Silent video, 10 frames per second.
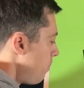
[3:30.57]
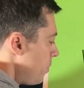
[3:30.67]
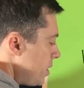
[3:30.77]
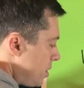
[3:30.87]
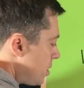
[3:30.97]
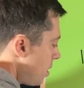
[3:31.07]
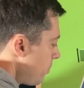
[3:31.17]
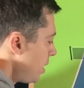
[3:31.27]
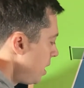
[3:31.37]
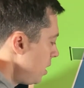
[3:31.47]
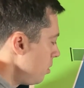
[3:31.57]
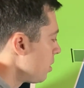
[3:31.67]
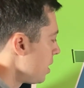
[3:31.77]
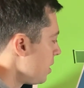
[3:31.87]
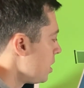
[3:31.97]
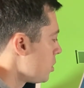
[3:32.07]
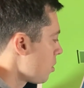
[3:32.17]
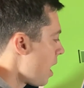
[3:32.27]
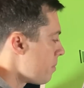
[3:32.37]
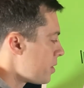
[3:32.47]
this is something that you can then
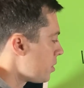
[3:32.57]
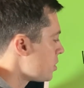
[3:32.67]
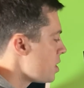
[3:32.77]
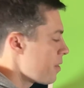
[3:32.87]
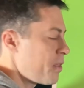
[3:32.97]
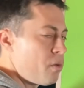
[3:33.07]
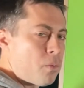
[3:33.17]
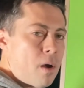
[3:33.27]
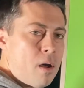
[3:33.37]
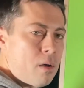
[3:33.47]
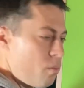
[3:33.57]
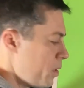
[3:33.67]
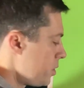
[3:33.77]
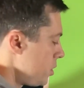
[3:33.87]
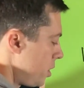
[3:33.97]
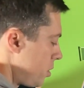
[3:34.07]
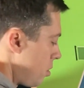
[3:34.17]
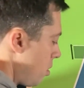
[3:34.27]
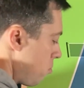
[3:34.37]
try, but there's nothing wrong with just,